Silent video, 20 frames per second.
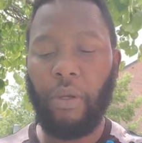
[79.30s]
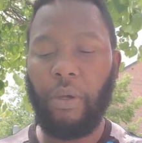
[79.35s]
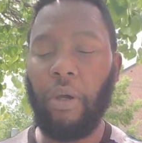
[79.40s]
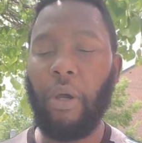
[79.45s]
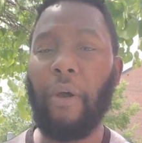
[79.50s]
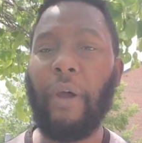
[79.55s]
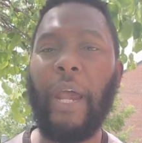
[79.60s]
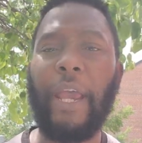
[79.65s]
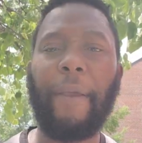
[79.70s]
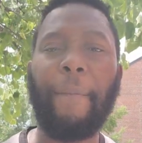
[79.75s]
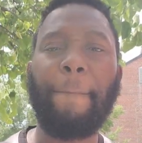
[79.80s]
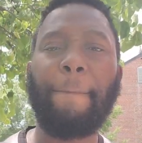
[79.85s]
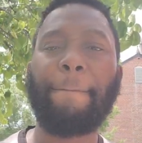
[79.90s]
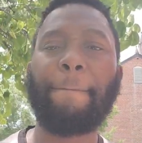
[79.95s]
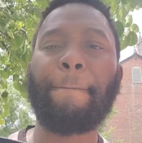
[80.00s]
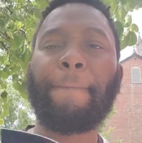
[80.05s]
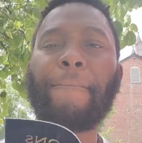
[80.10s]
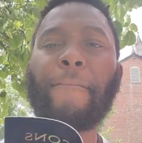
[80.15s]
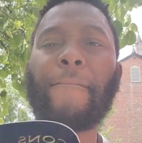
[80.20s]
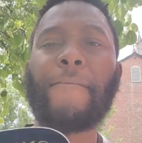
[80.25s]
All right.
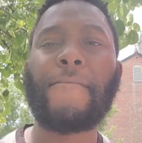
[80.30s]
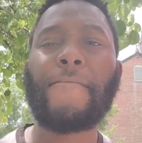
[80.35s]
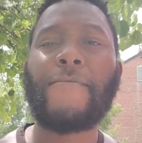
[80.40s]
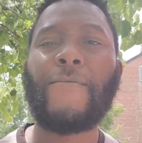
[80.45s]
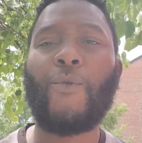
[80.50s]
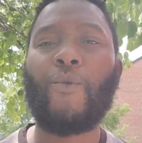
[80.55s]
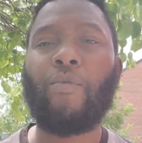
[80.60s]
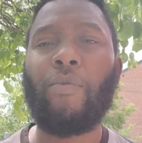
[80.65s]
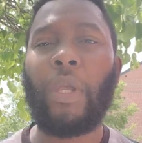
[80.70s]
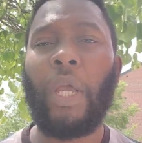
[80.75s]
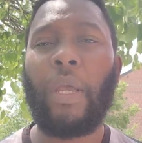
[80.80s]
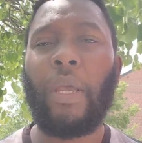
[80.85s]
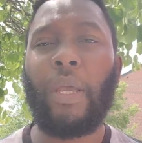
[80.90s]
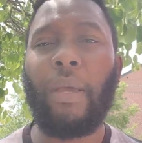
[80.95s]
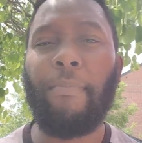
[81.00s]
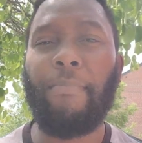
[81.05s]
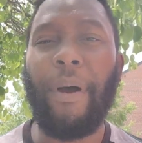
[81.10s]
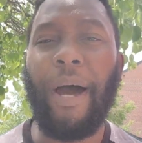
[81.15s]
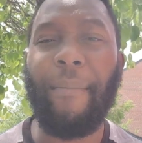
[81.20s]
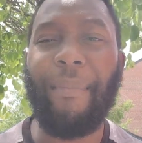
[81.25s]

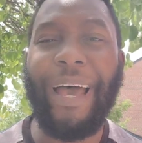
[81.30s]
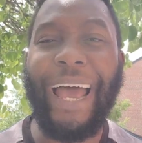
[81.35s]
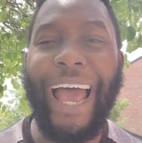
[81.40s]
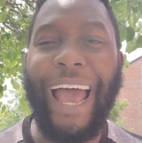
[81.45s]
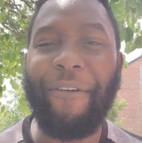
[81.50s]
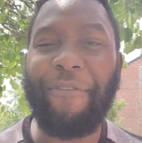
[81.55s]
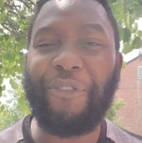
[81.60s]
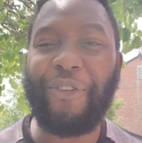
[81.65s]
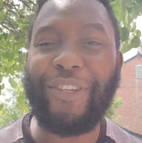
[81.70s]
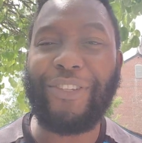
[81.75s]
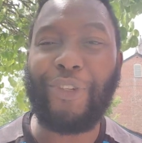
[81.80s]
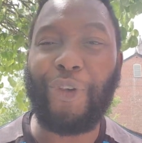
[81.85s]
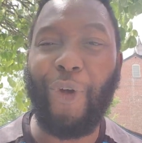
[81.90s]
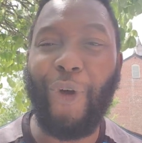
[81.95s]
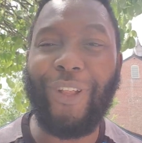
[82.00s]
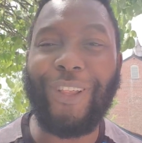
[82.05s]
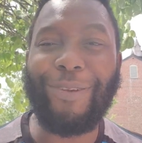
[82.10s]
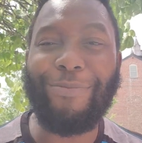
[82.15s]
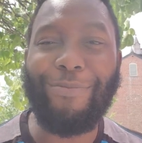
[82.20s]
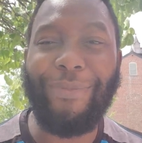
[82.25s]
Mama Africa is
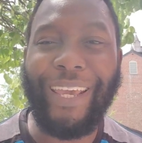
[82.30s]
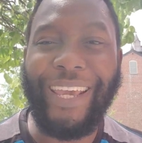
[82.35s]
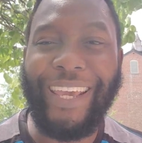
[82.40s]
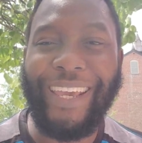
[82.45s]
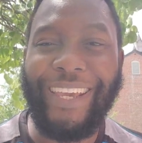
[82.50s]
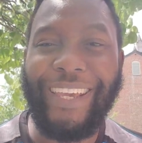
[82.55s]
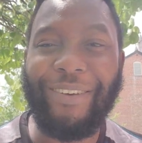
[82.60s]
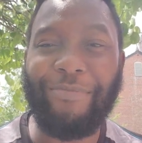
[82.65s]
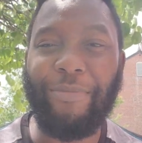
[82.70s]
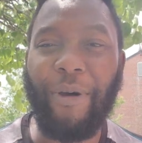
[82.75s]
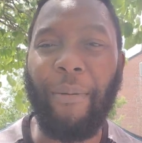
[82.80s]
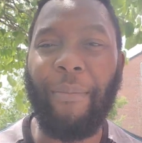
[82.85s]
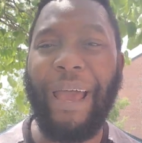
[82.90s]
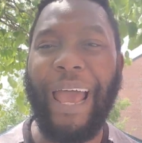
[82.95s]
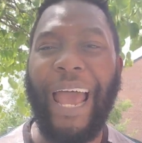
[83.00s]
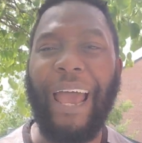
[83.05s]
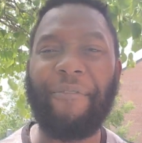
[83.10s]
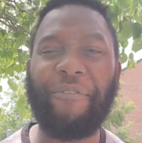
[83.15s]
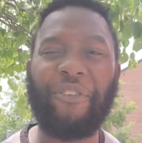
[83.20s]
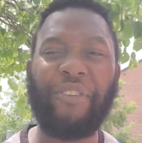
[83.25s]
calling me. Mama
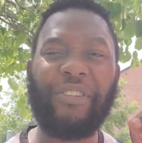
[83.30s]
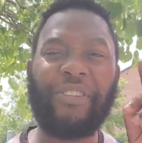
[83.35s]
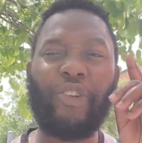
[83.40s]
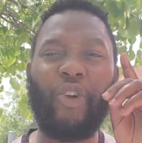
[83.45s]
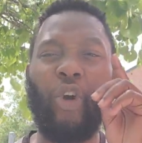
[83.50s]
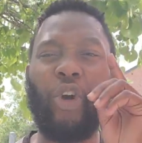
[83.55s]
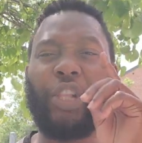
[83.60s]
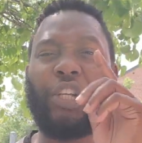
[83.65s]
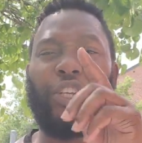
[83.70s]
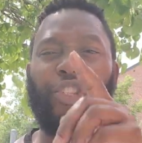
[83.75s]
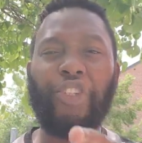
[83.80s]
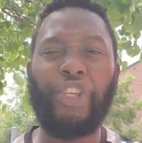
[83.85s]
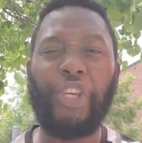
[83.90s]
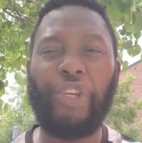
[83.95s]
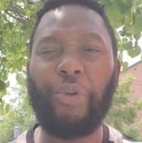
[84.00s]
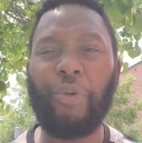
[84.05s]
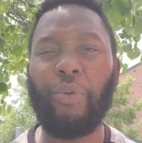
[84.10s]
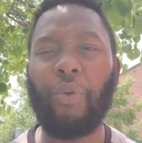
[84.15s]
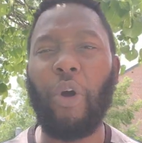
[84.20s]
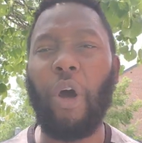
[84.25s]
Africa is calling
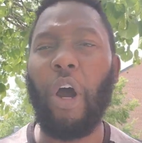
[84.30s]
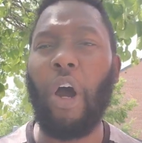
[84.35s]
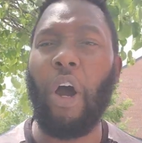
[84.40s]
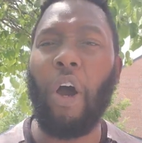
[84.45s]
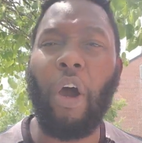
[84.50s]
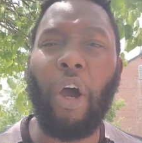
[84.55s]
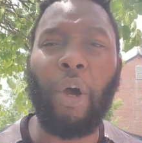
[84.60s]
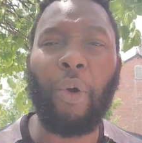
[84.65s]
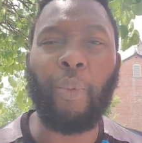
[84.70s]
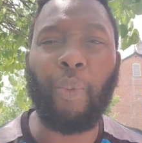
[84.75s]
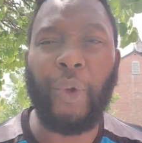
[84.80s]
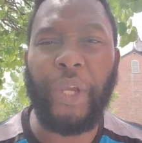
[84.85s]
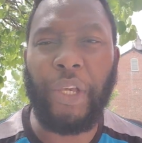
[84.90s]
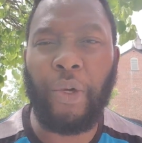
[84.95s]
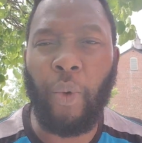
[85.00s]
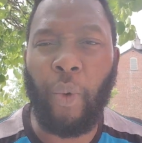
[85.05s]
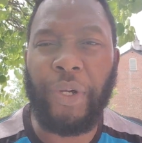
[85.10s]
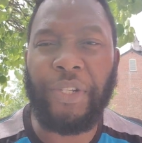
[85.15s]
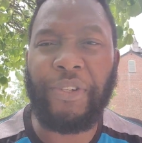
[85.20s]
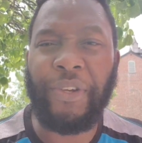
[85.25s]
you. Are we
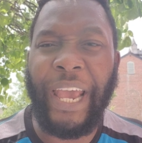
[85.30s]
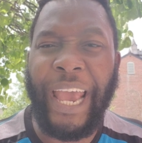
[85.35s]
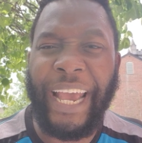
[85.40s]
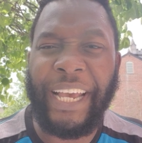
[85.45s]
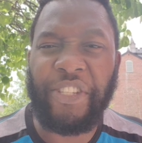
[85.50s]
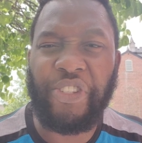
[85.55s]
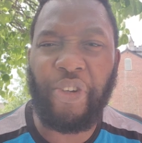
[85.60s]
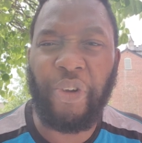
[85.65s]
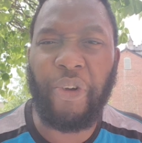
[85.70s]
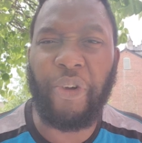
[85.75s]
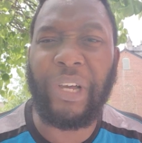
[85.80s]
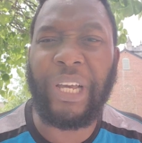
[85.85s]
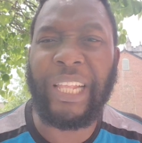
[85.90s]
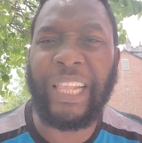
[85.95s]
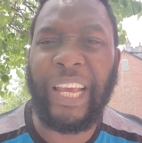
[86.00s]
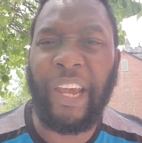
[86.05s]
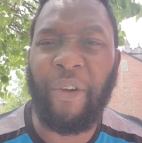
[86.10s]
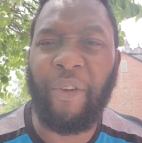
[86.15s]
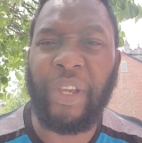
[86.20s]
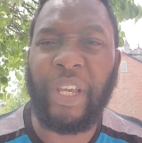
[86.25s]
going to answer her
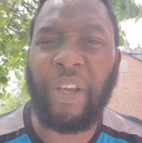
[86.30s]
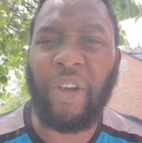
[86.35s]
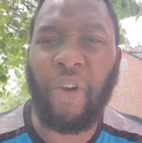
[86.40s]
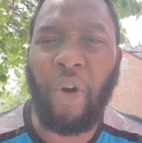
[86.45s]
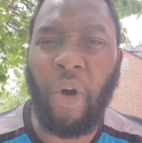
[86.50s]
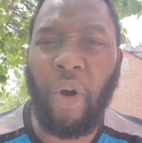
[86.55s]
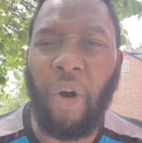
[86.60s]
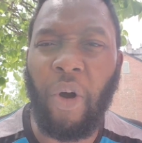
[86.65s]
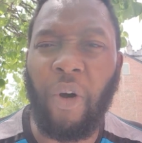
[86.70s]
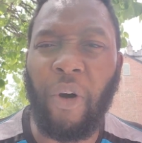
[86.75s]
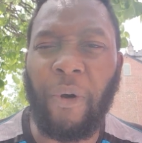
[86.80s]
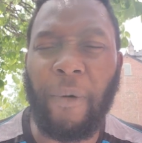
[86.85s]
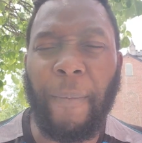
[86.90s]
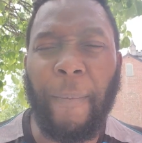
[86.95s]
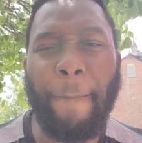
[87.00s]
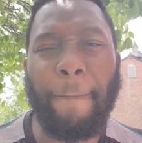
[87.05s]
clarion call?